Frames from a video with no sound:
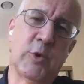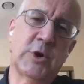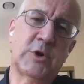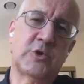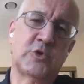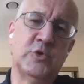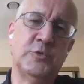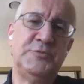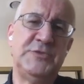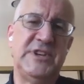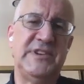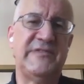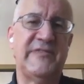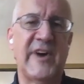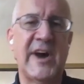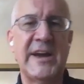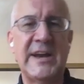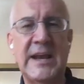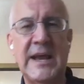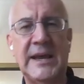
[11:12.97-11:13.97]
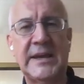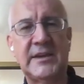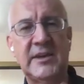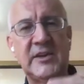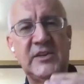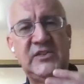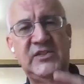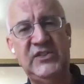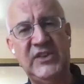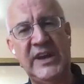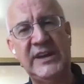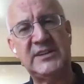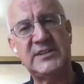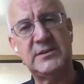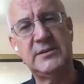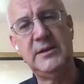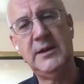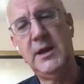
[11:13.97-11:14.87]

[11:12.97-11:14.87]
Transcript: work group defined like a set